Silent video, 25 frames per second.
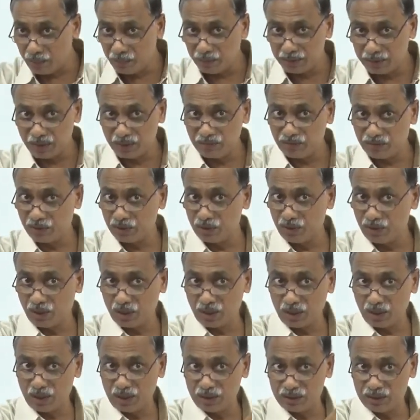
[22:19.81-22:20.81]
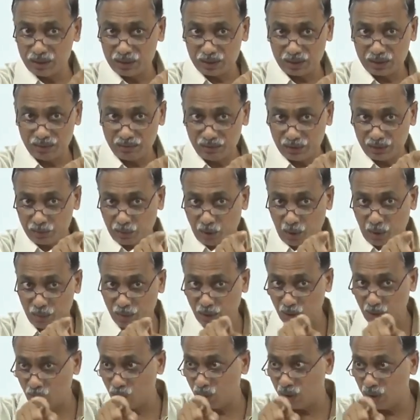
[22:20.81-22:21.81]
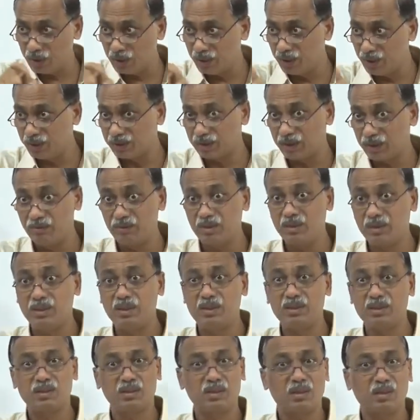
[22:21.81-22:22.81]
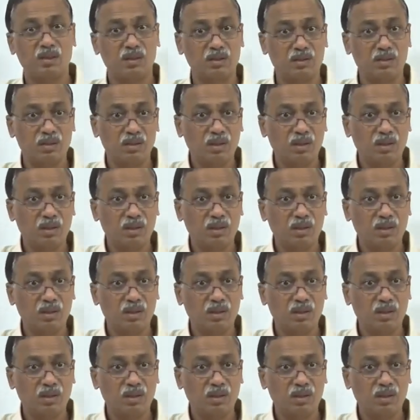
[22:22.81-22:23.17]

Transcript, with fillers: budget for the organization with proper coordination with each other.